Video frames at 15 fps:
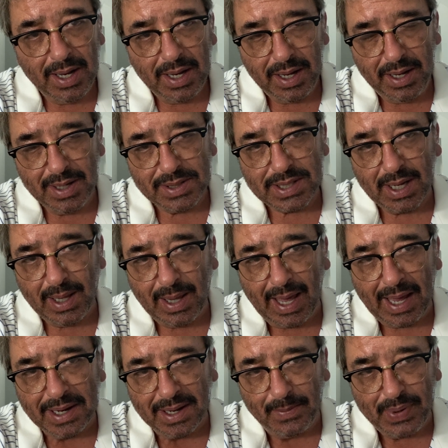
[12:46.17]
in
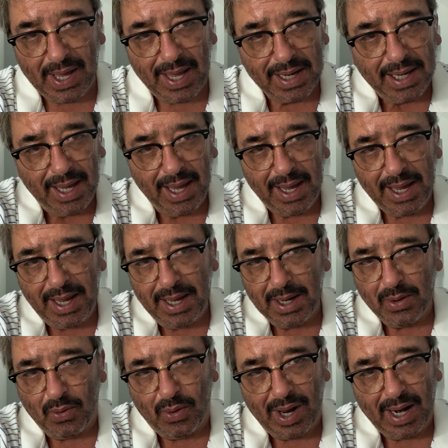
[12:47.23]
Tlaquepaque
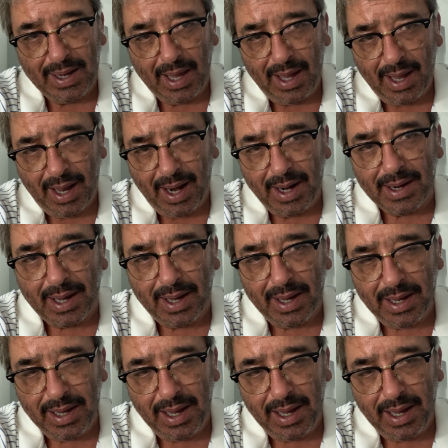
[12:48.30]
and Guadalajara,